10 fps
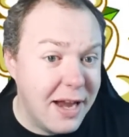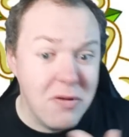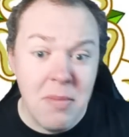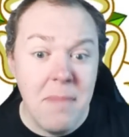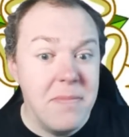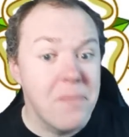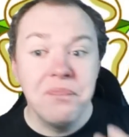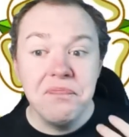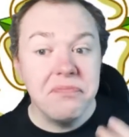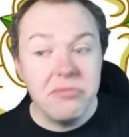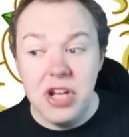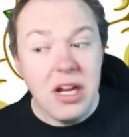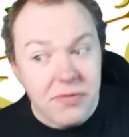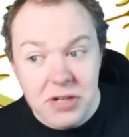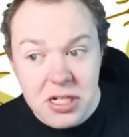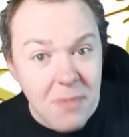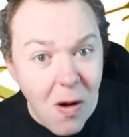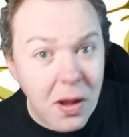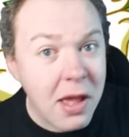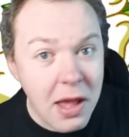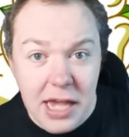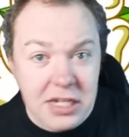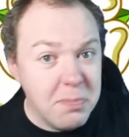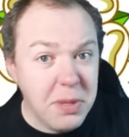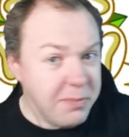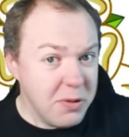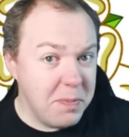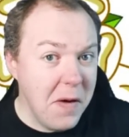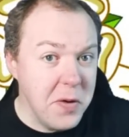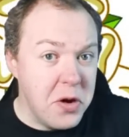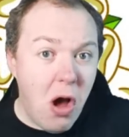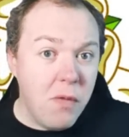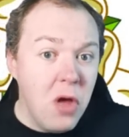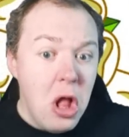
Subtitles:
Remember, Jacob Rees-Mogg is a big proponent of,